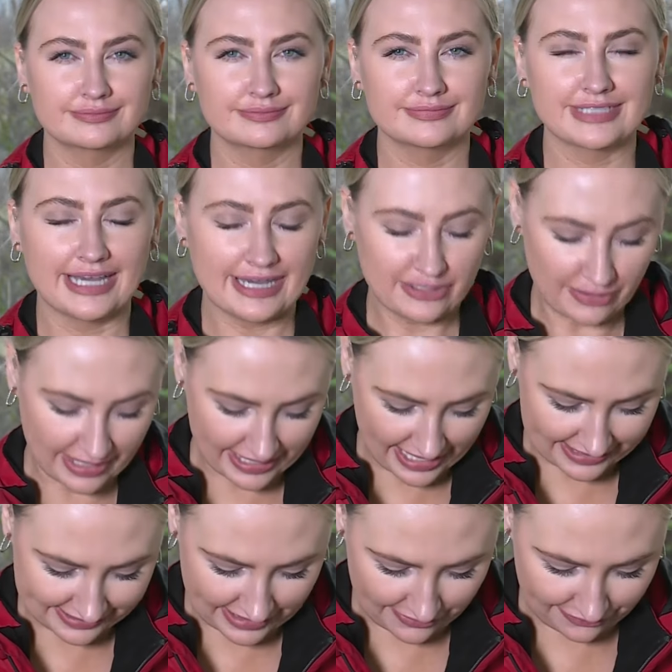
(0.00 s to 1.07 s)
Hey, Greg. Hey,
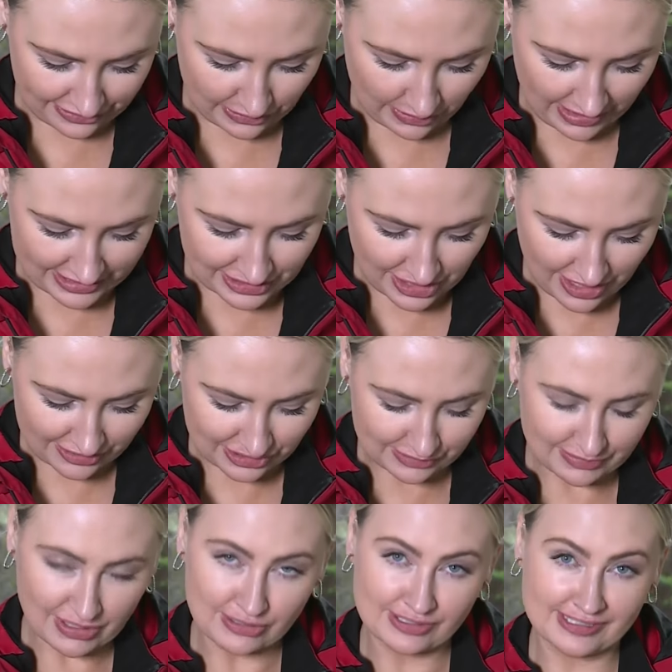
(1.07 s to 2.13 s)
Stephanie. Well, I talked to
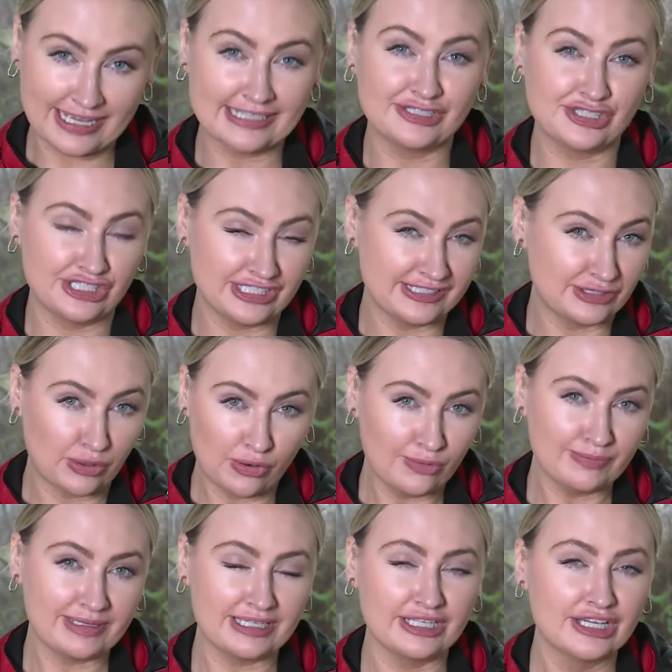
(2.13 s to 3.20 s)
Moses as she told
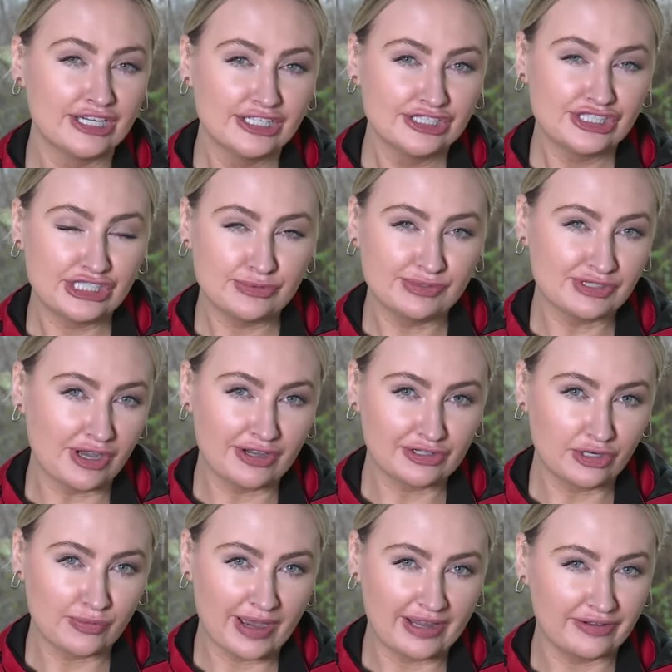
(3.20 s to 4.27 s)
me she was on her
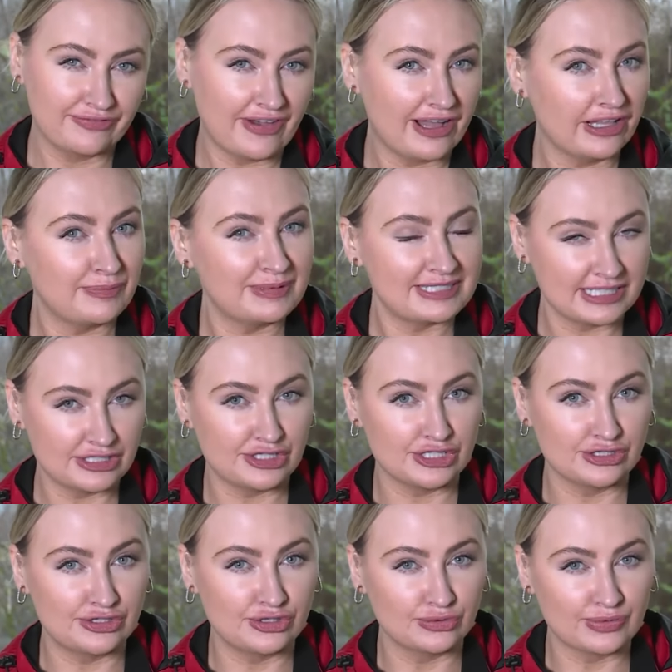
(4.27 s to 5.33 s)
way to file a petition
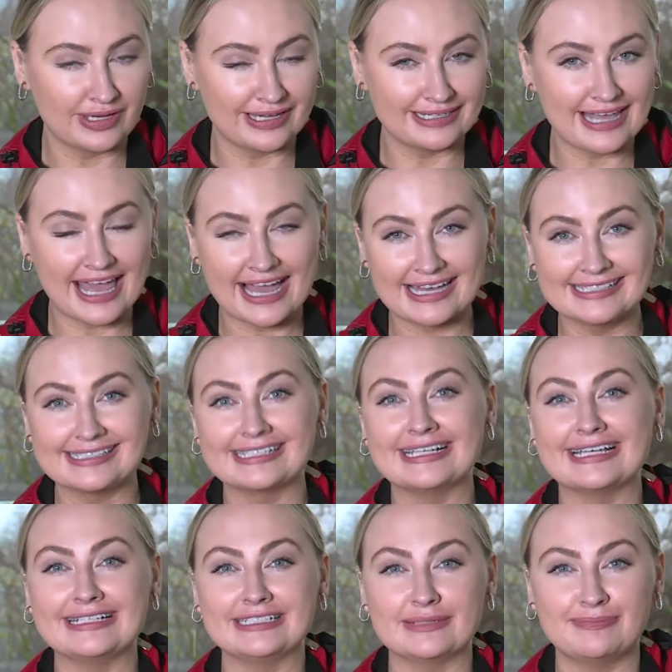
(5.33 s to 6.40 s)
to run as an
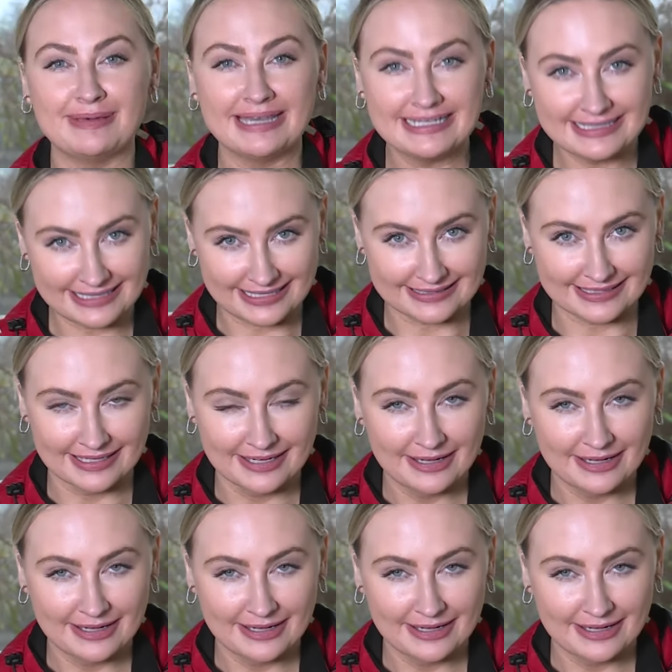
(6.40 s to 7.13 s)
independent.